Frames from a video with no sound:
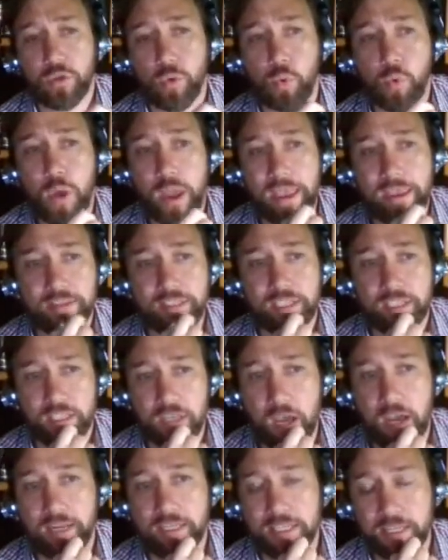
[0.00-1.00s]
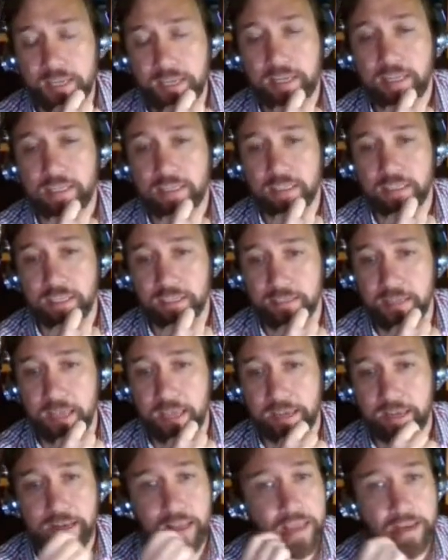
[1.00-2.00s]
the way society is
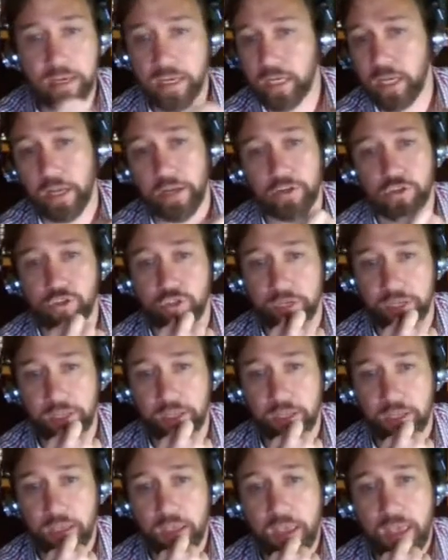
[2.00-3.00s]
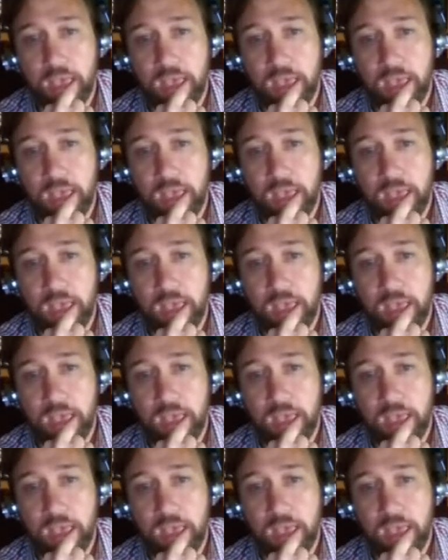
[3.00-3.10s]
today in any country,